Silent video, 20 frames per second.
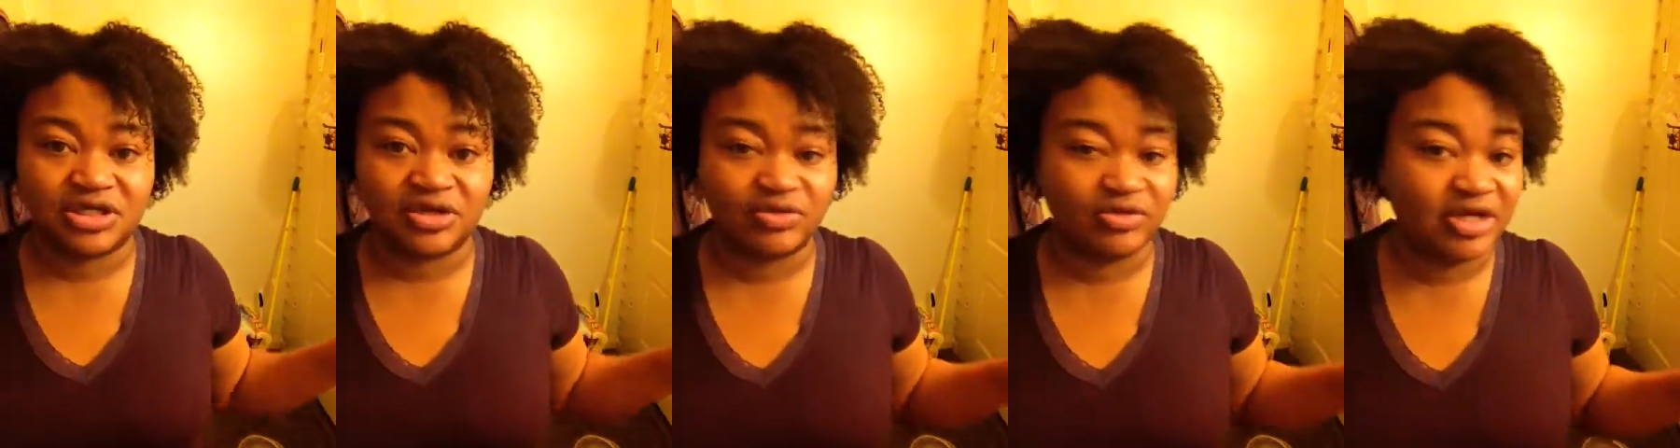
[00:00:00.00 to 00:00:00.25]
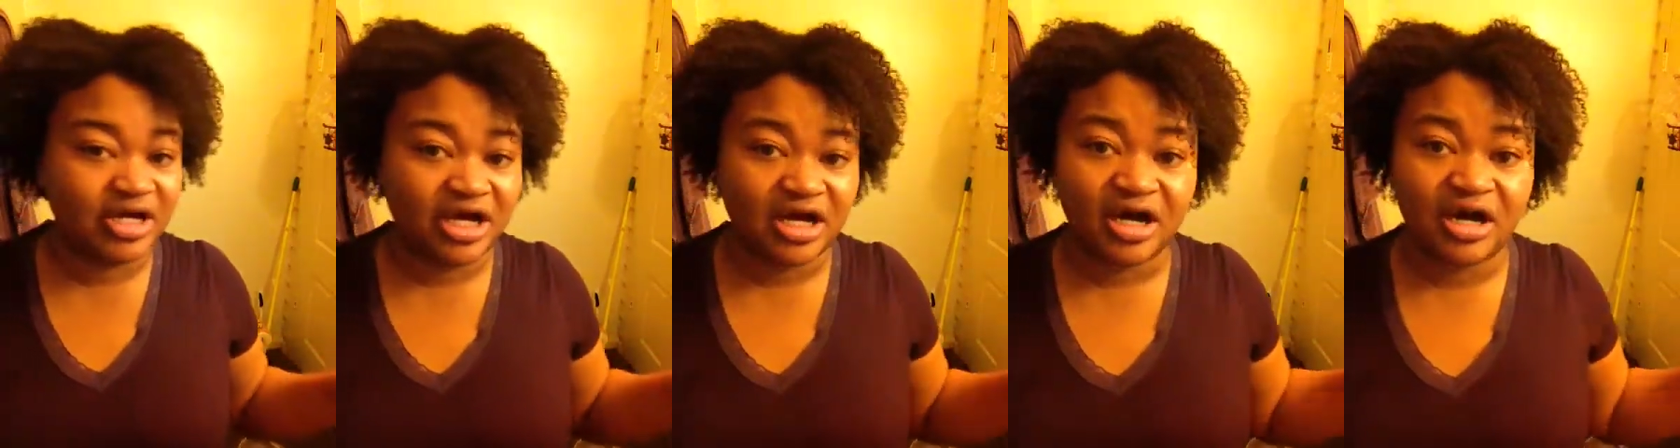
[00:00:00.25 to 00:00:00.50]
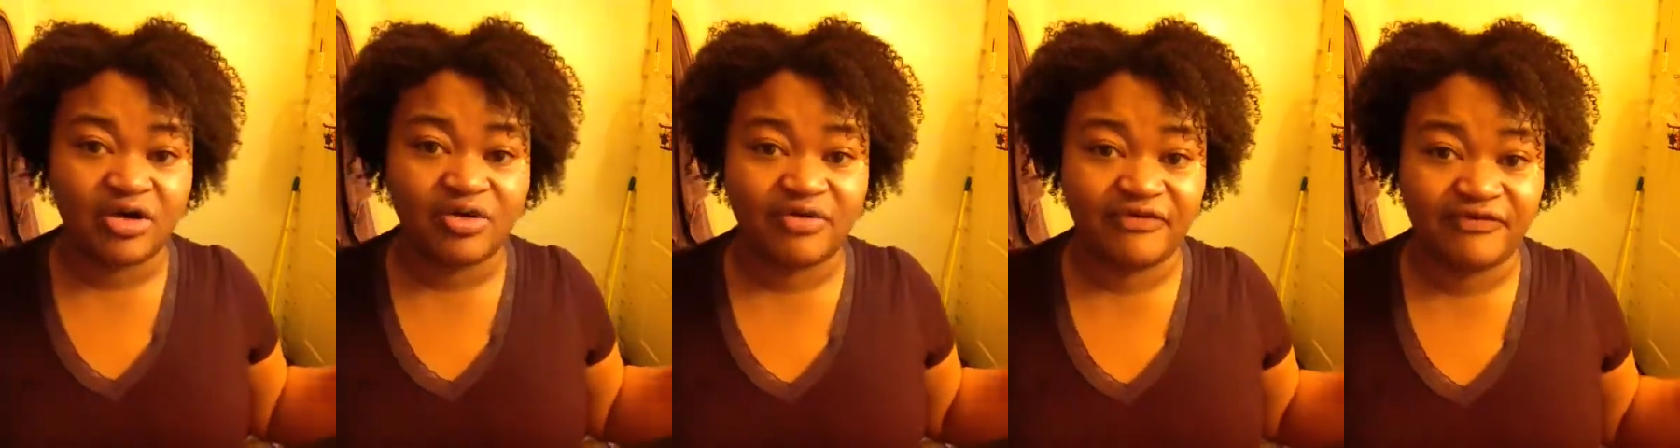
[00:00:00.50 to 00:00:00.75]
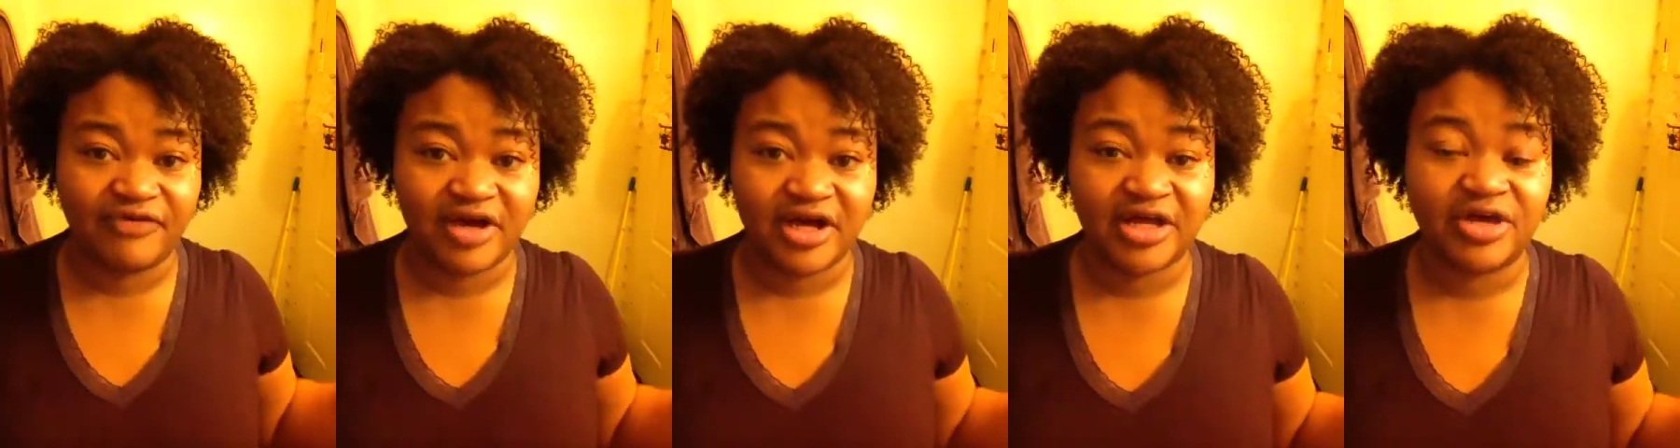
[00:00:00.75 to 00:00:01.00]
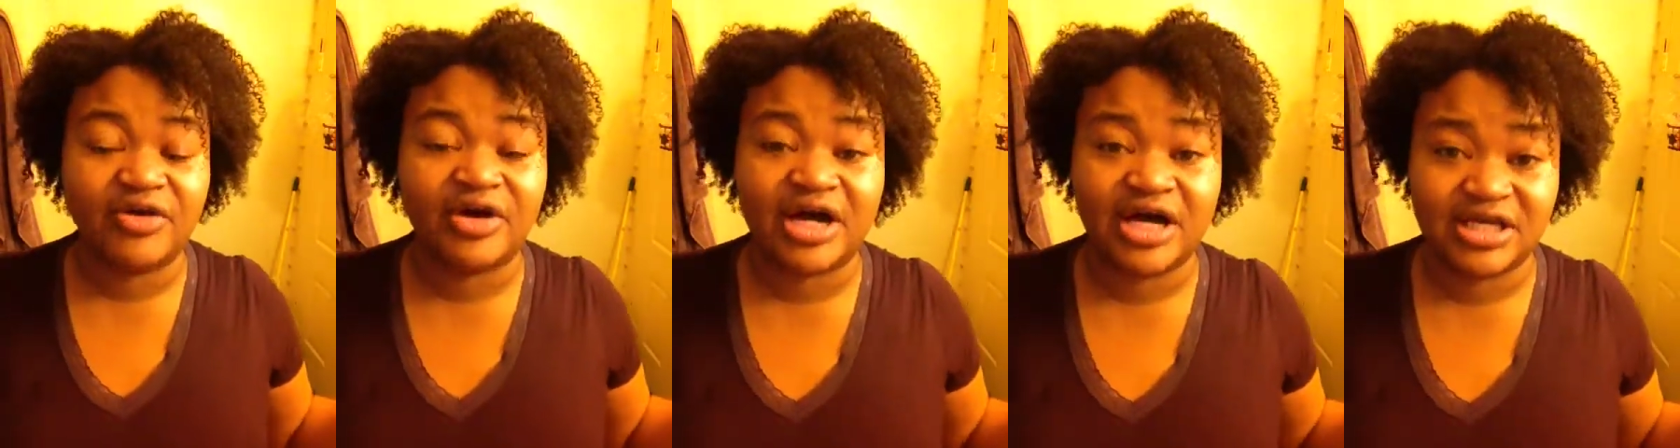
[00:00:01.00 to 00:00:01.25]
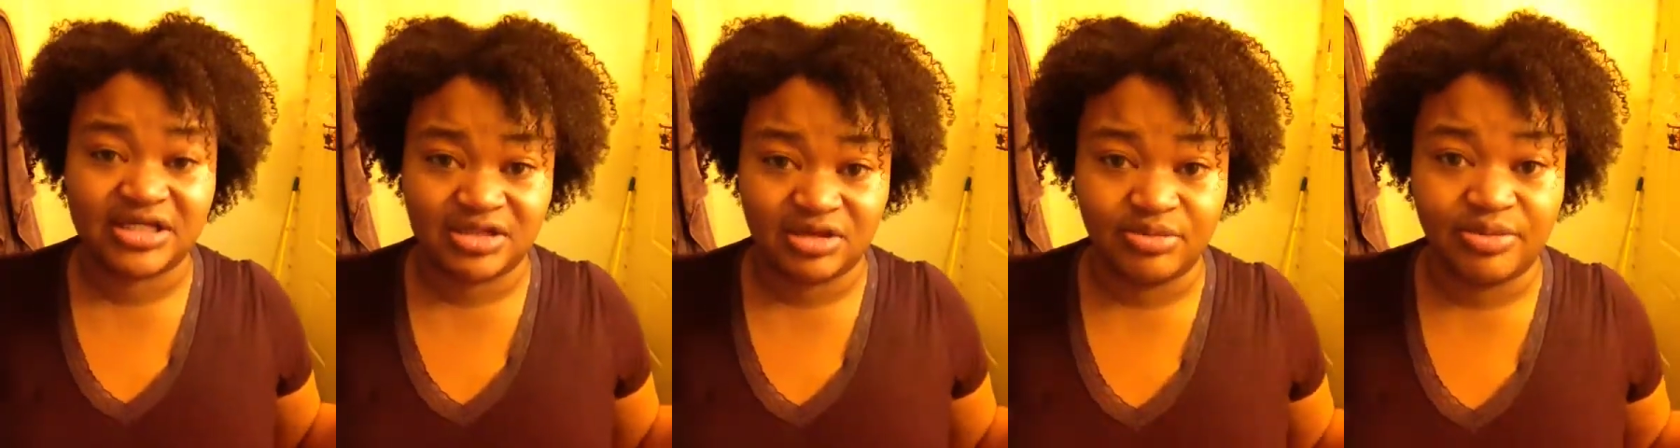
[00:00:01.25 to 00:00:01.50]
on that Aquafire, your
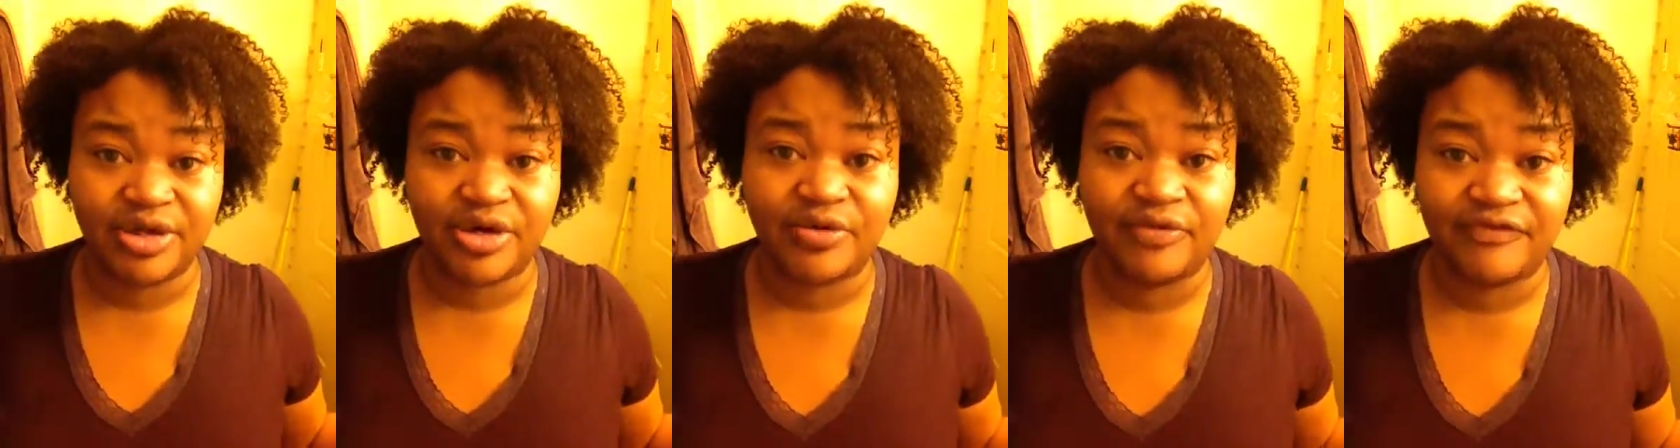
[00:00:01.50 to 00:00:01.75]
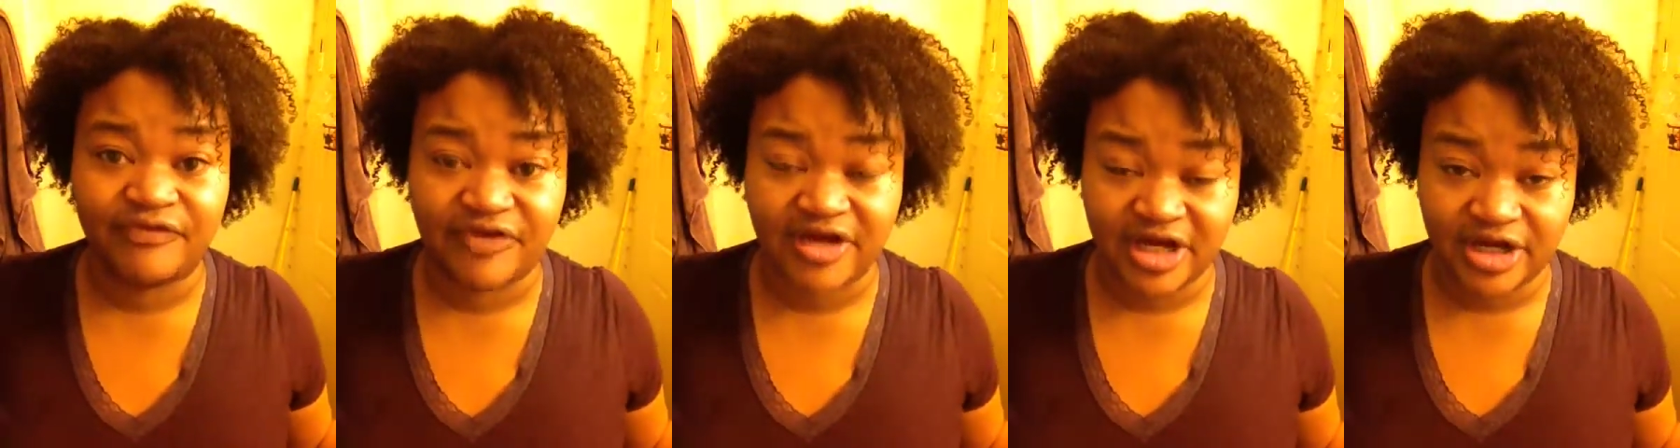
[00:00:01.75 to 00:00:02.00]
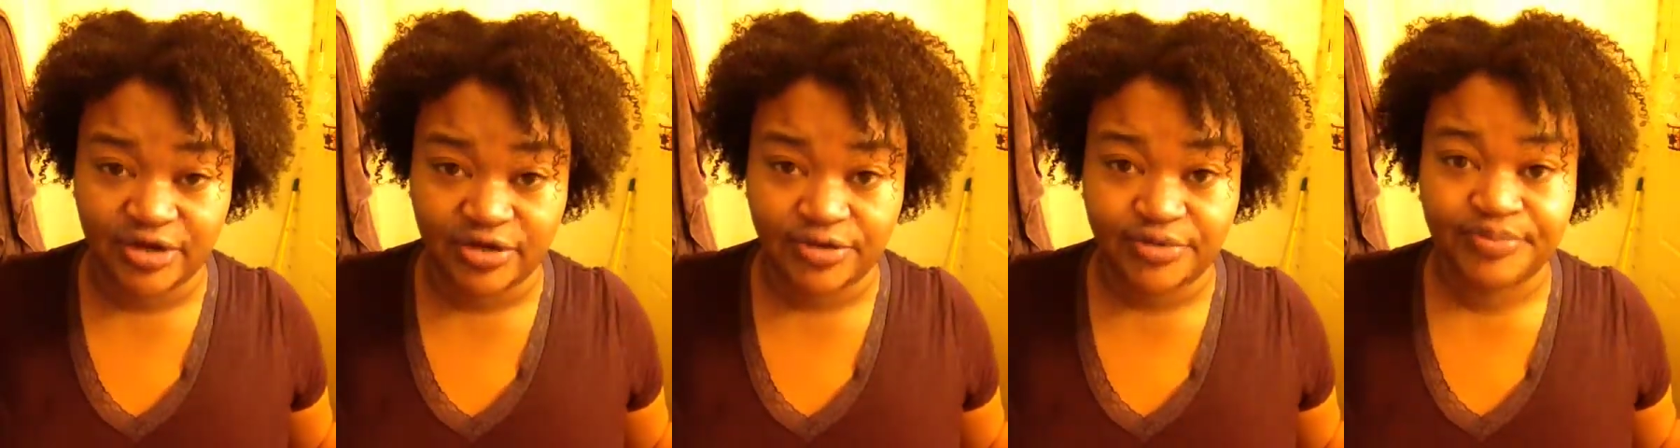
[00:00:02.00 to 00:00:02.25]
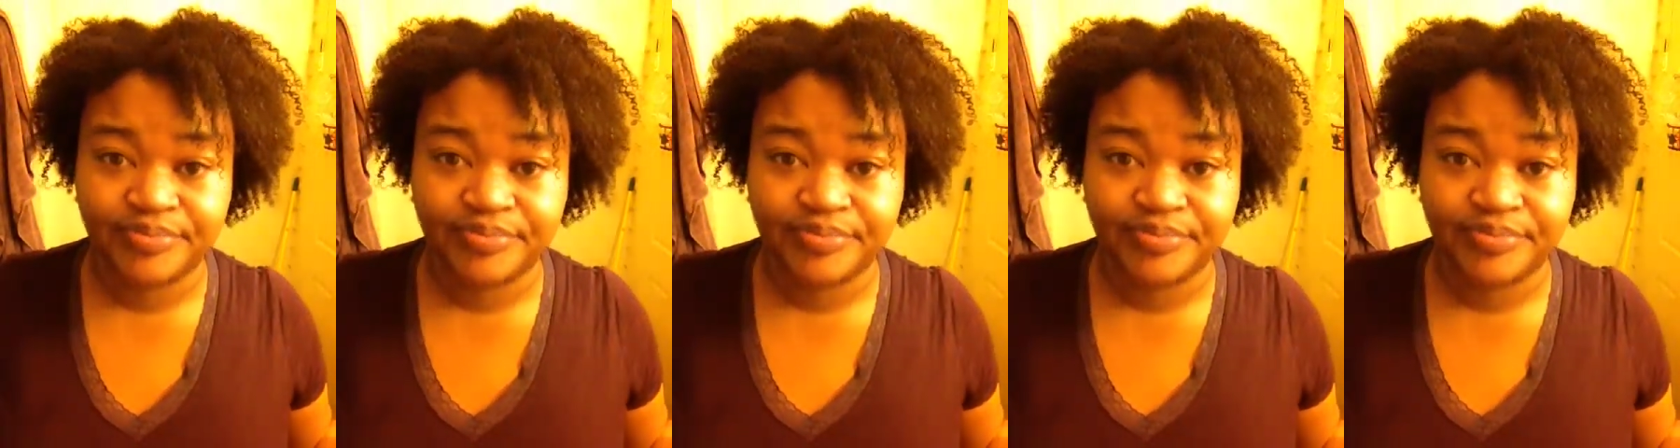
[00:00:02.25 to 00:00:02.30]
eyes gonna be on fire.